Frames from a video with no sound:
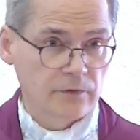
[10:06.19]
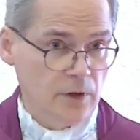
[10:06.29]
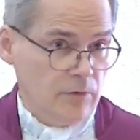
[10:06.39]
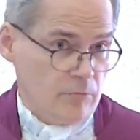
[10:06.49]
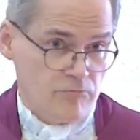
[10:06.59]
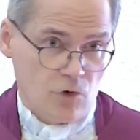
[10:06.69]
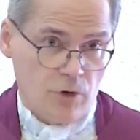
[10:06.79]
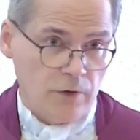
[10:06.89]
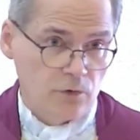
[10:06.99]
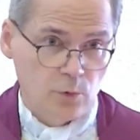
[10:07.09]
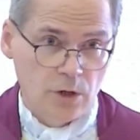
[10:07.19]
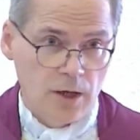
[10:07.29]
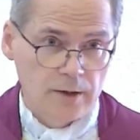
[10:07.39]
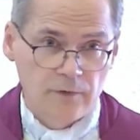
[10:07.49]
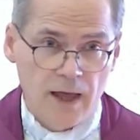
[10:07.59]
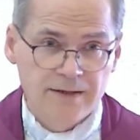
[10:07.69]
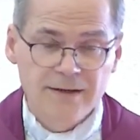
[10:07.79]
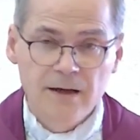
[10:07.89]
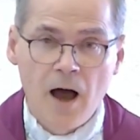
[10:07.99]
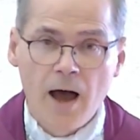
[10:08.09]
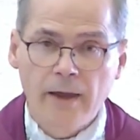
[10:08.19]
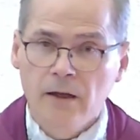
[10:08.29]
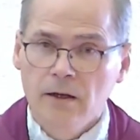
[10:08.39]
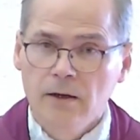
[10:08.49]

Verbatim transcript: sinned, Christ would not have had to die.